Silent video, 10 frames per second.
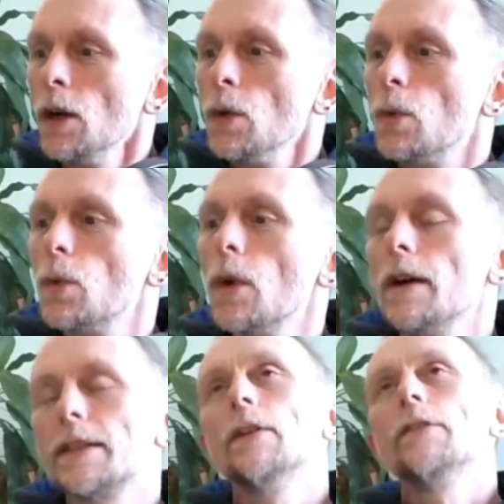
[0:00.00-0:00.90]
well,
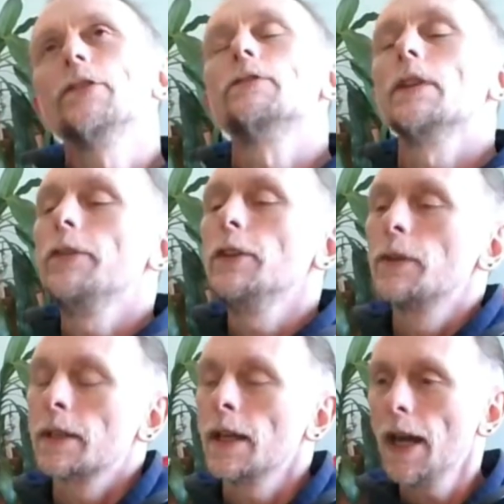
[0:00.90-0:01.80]
so if you're
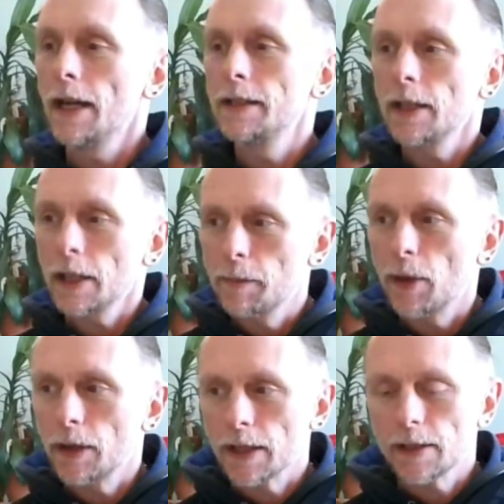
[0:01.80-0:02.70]
doing anything like a
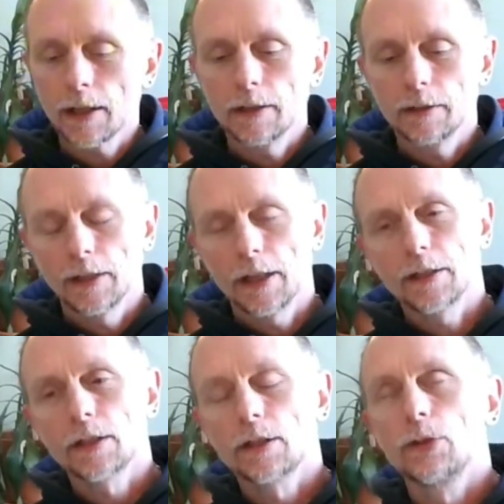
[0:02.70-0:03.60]
podcast, like
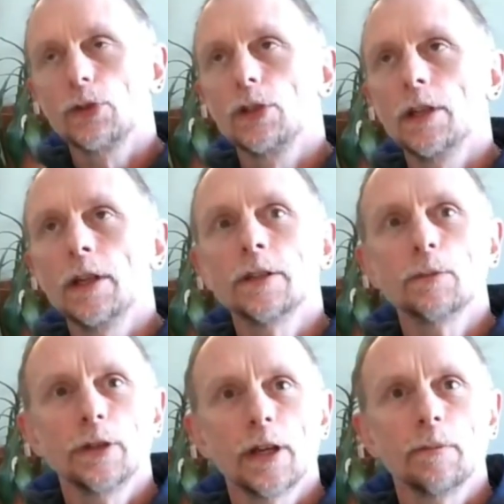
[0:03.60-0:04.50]
it's learn some
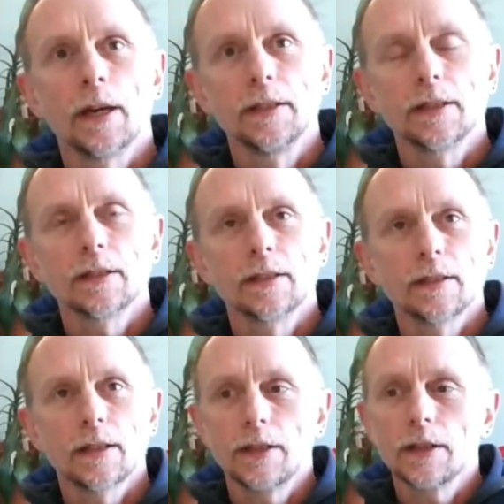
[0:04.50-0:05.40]
audio basics.
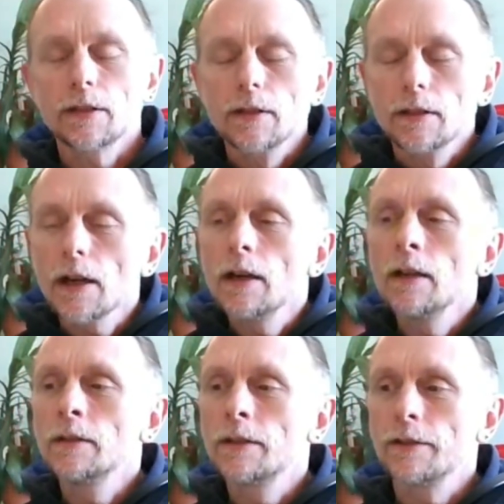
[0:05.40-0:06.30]
It's like there's
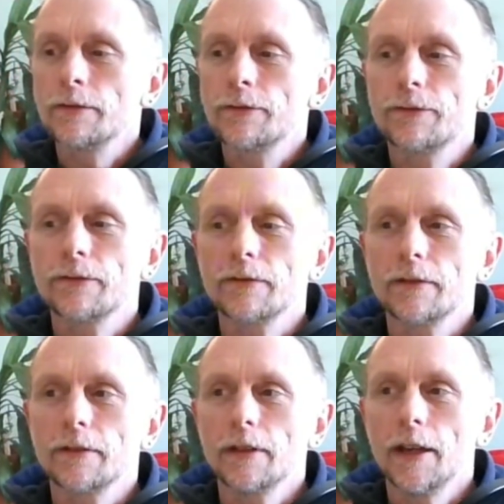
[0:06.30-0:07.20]
tons of
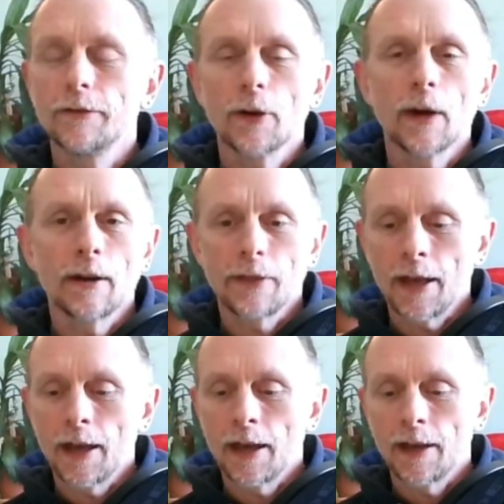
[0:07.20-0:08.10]
info out
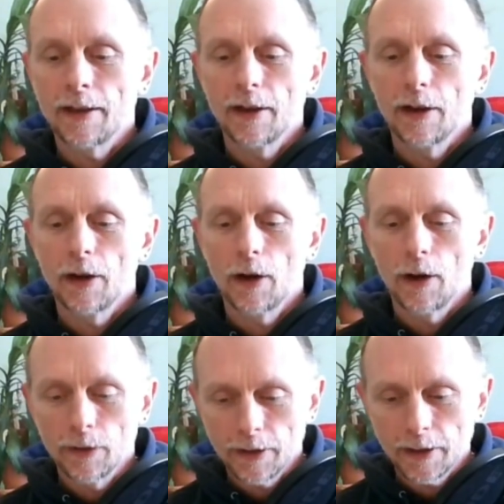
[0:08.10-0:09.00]
there
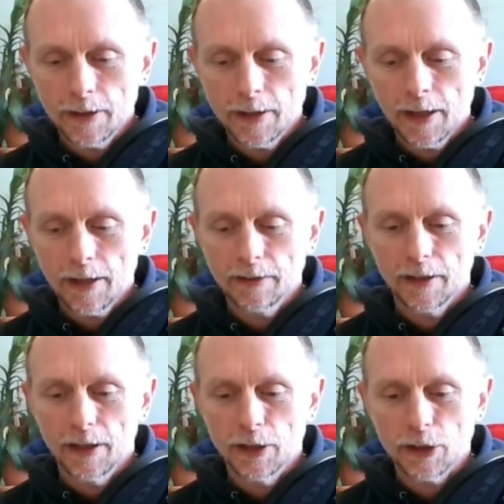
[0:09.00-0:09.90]
on the internet,
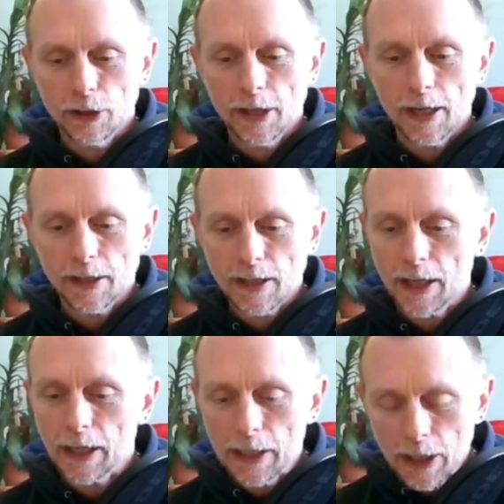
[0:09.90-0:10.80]
and it just takes
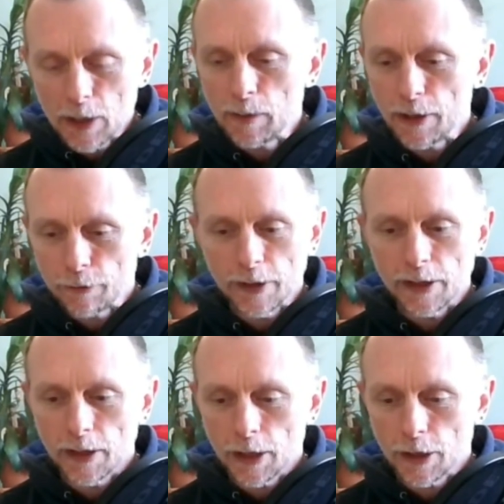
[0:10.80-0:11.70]
like a little bit of
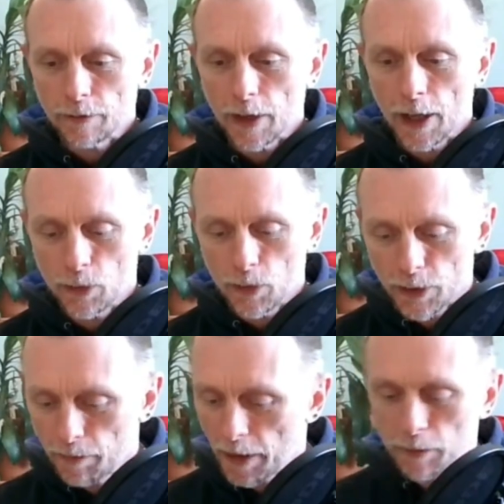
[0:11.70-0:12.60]
research of like
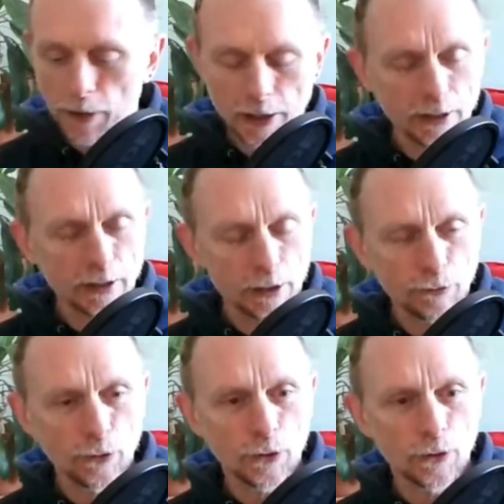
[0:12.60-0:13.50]
what's best practices
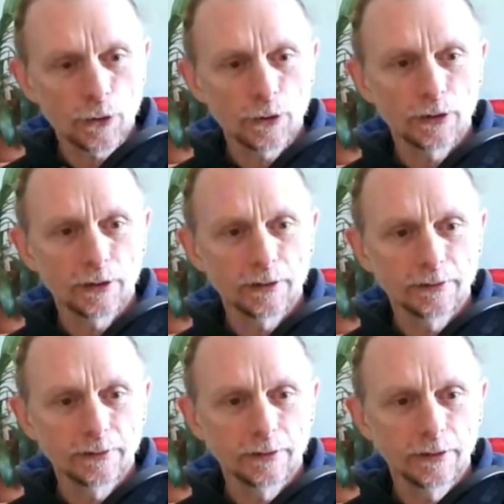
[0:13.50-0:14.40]
for
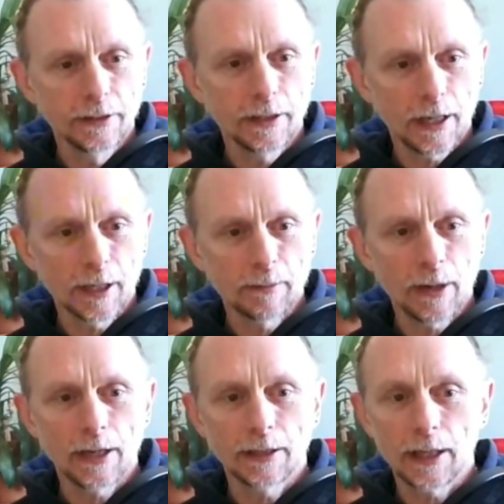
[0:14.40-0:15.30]
getting a
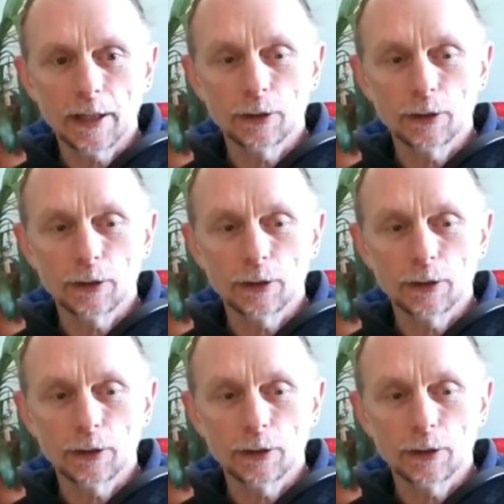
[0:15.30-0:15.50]
mic, like